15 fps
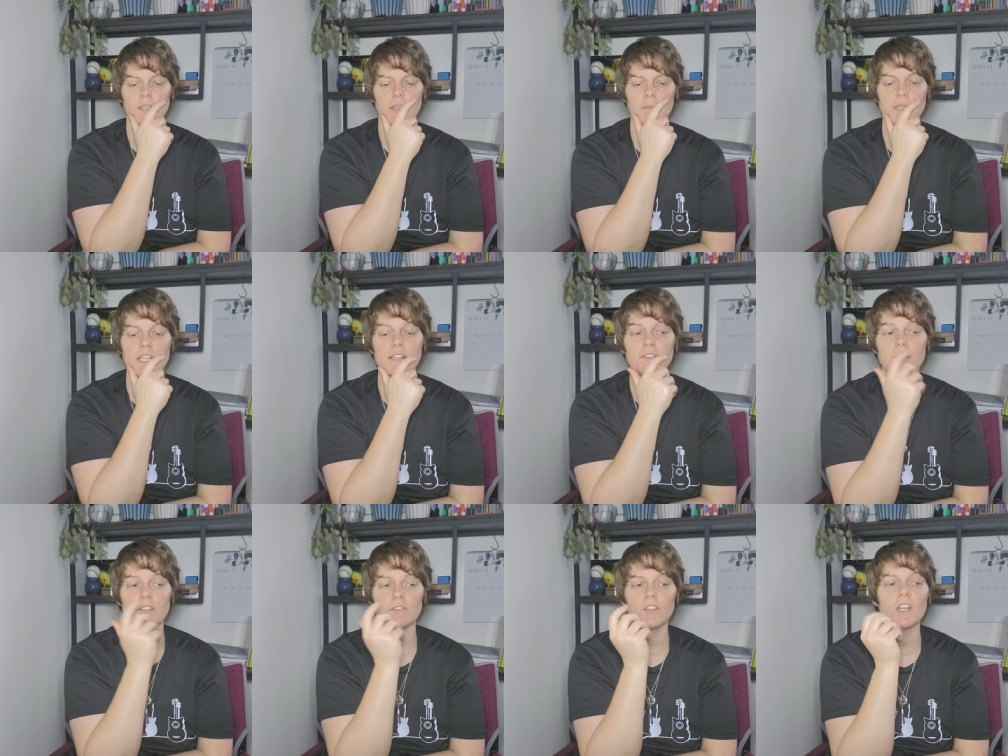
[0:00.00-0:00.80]
I mean, even
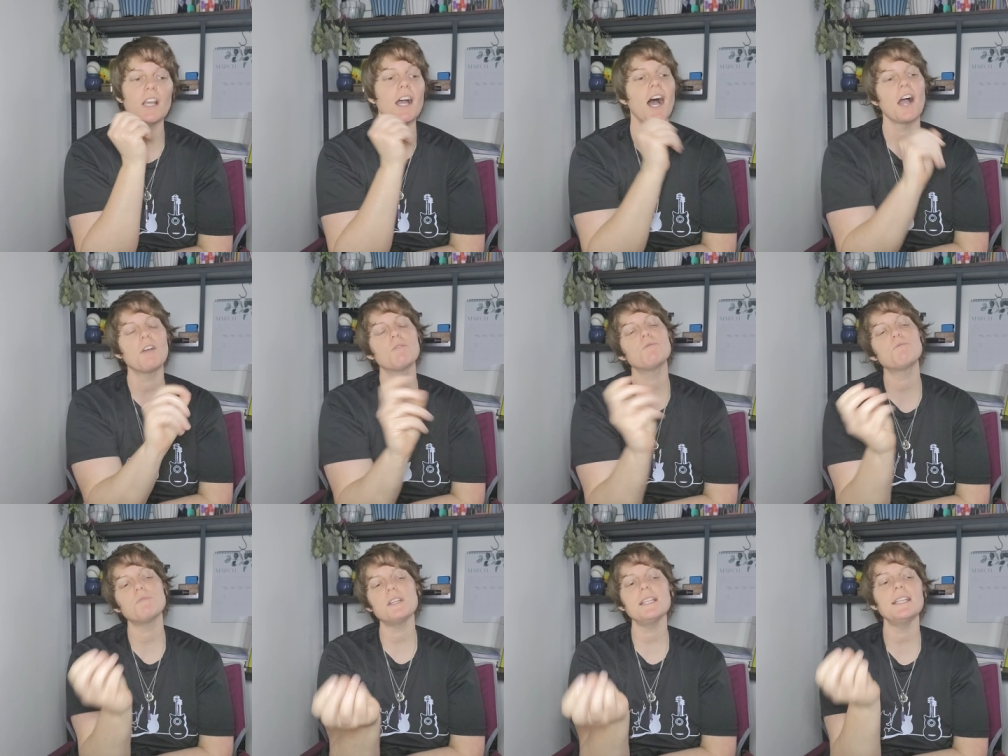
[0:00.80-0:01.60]
if I
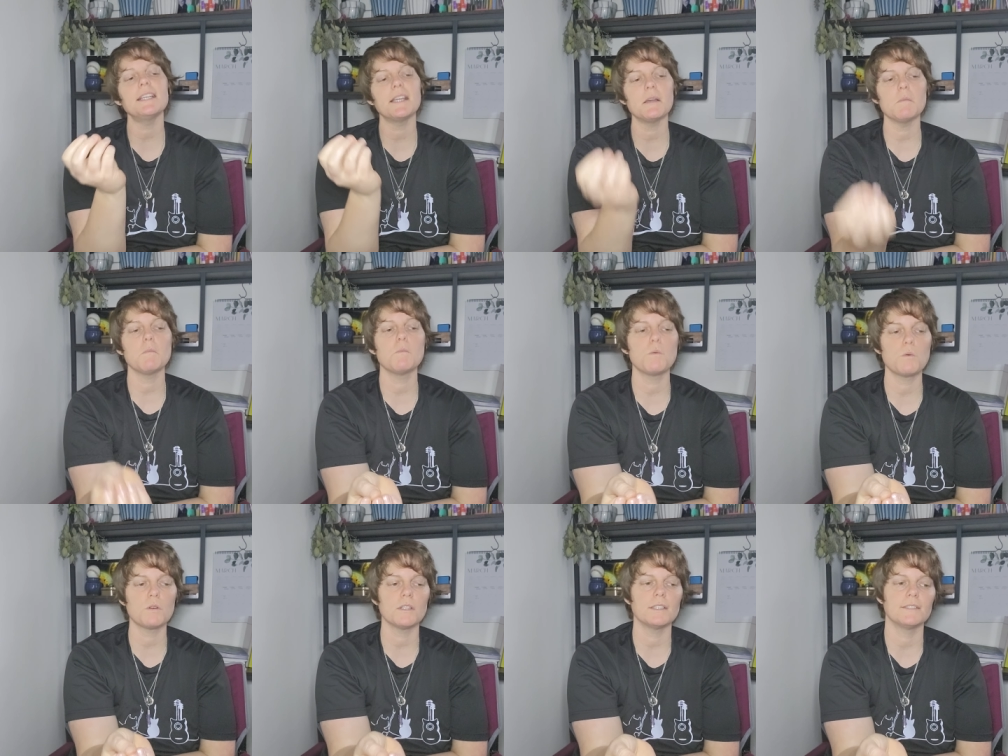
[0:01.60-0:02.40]
really get
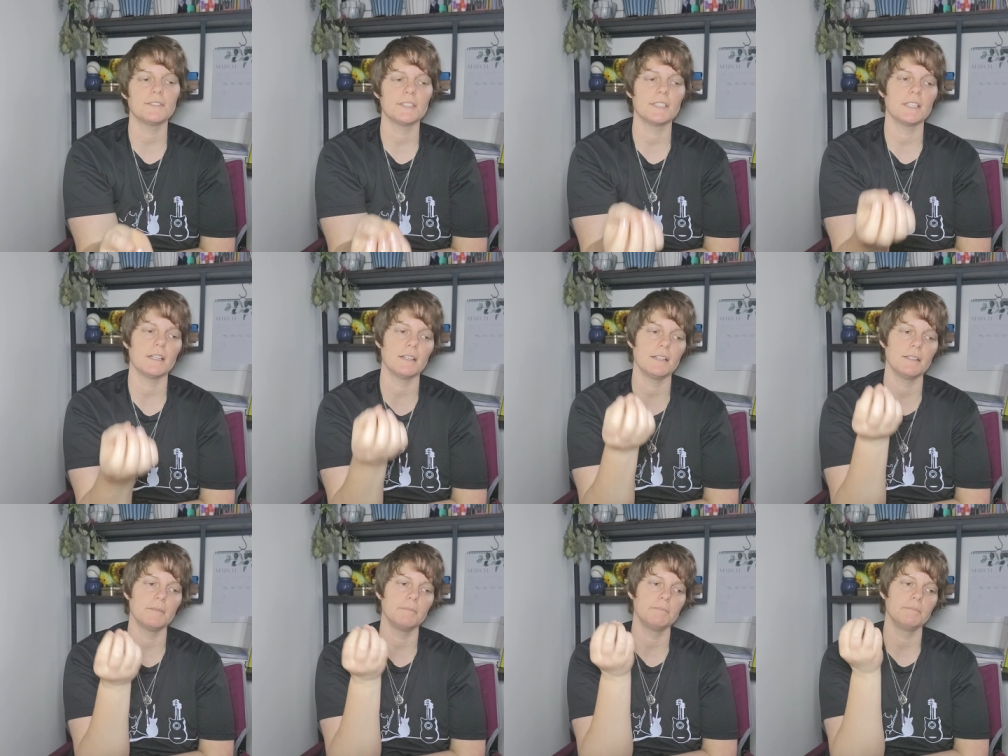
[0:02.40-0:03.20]
more of a
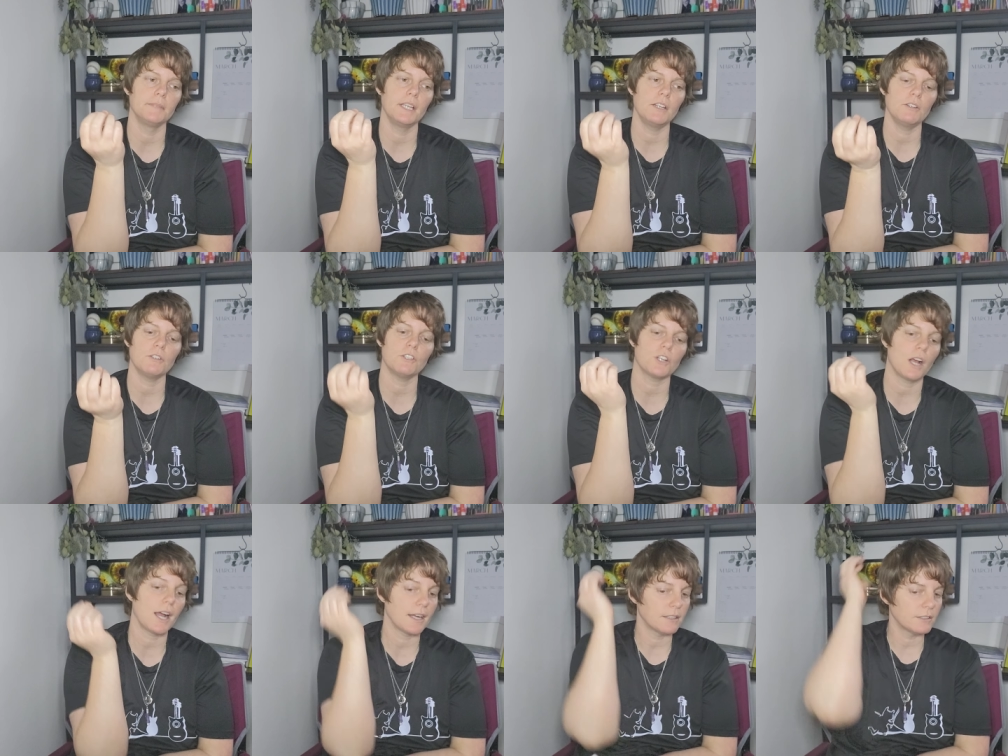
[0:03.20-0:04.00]
um, inner
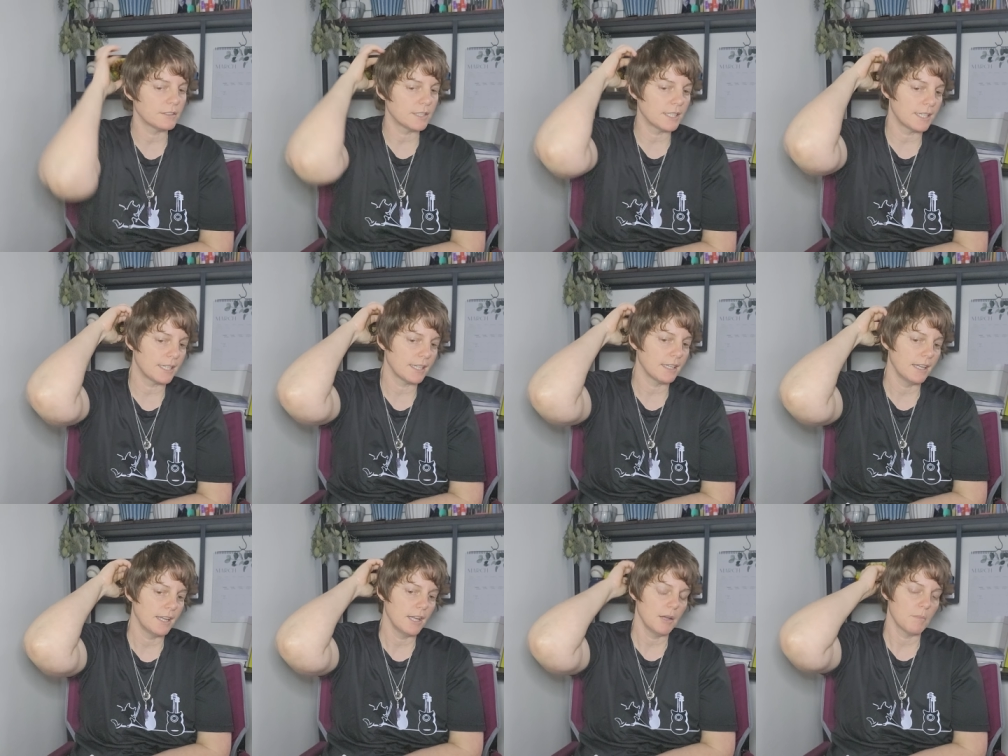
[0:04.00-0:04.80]
child thing,
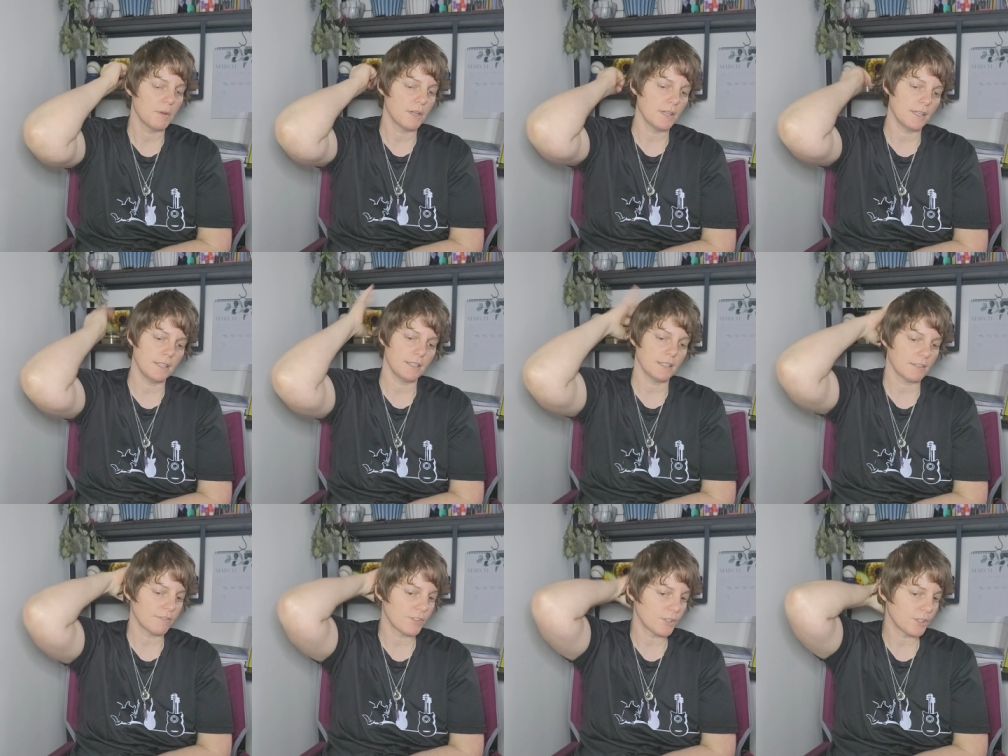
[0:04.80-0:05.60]
but it's
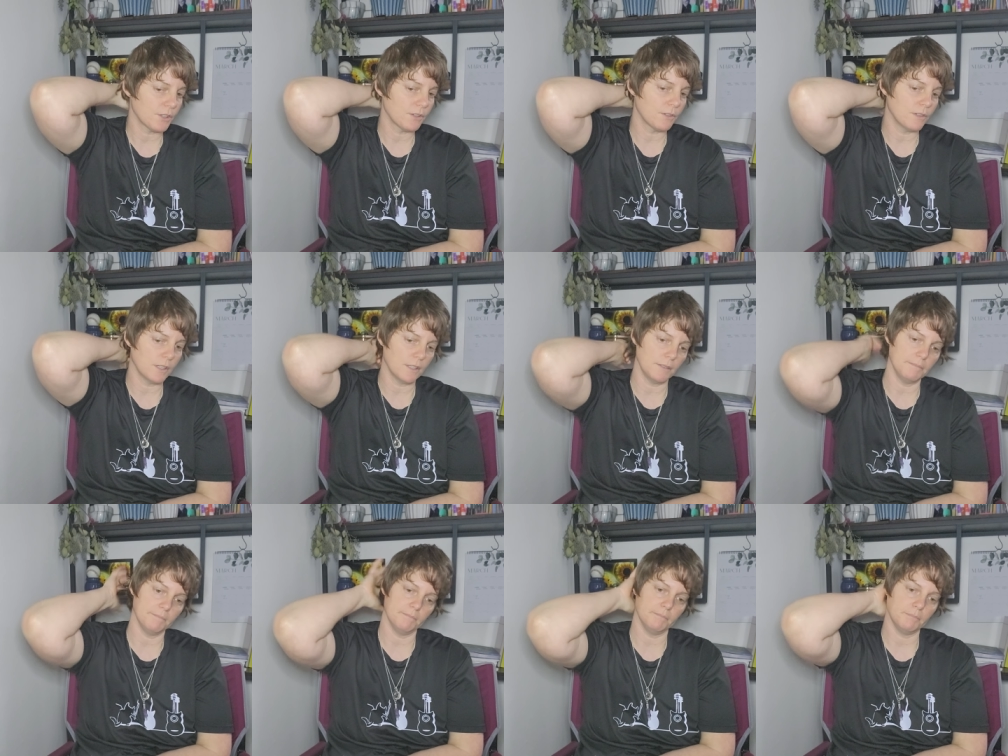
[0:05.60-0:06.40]
like Virgo
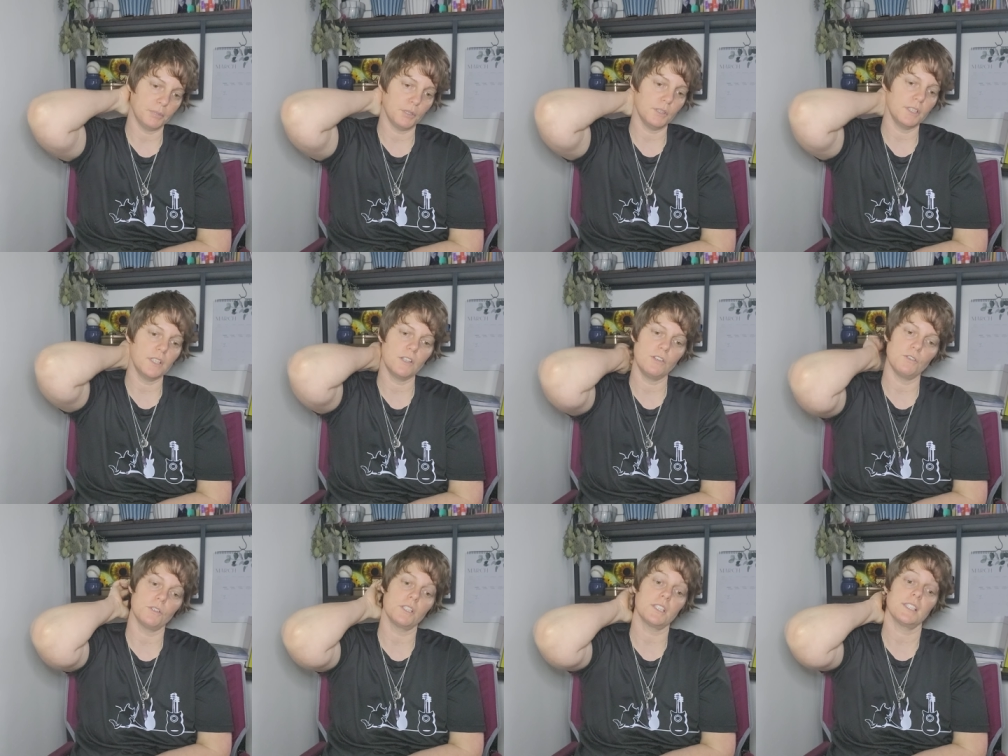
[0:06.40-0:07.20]
um, pulling
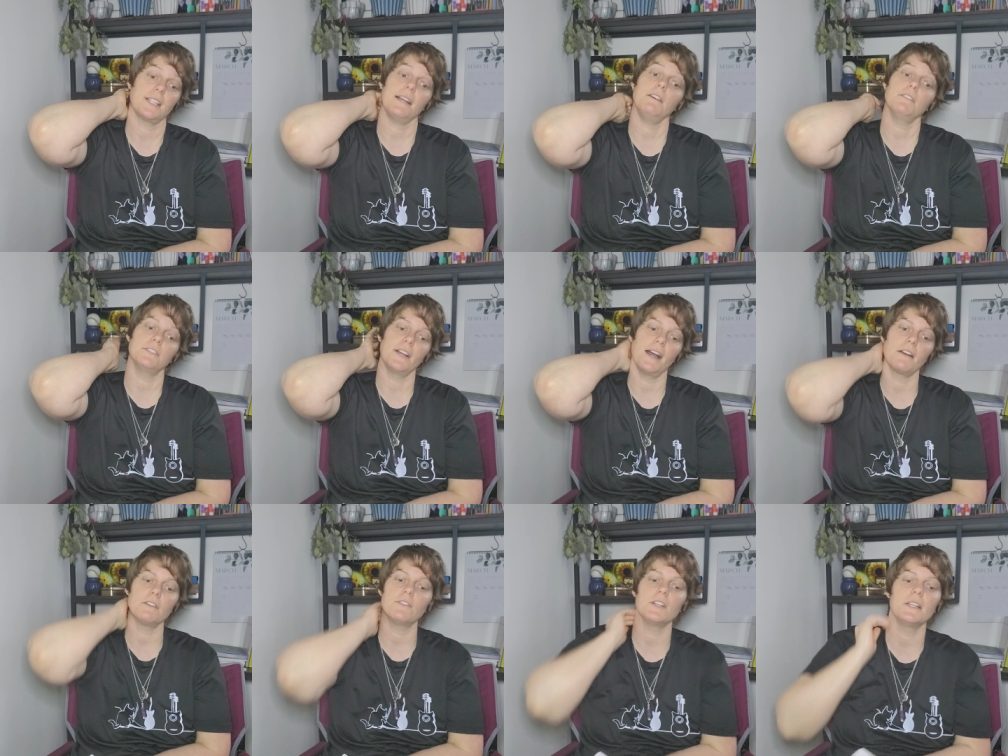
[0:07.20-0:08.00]
yourself
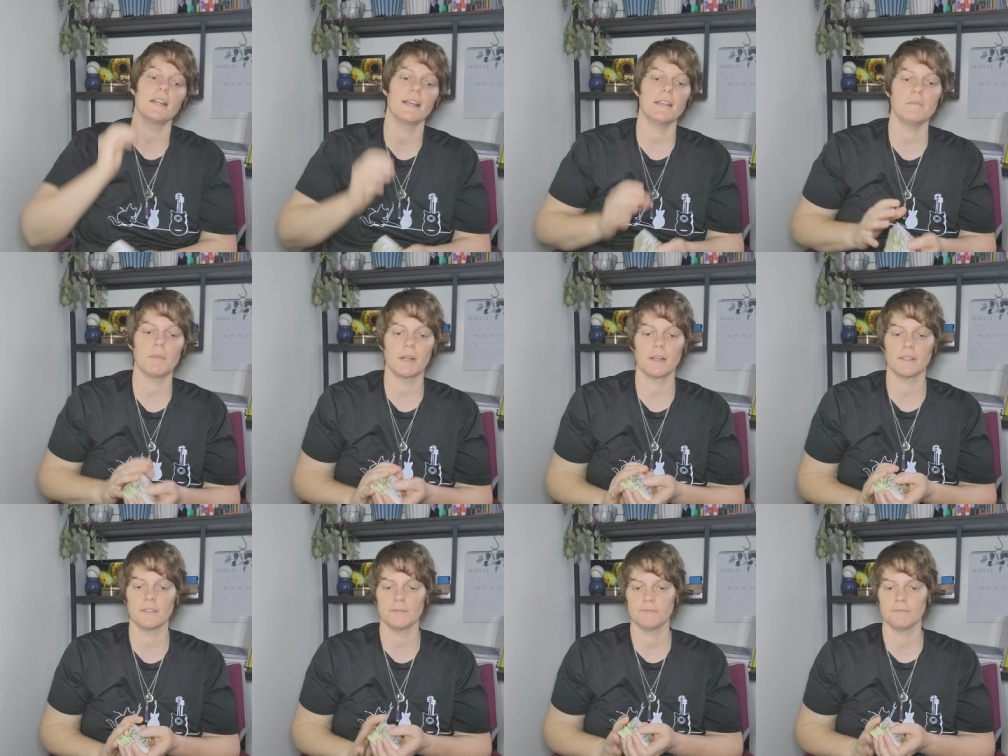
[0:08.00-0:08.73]
out of a nightmare.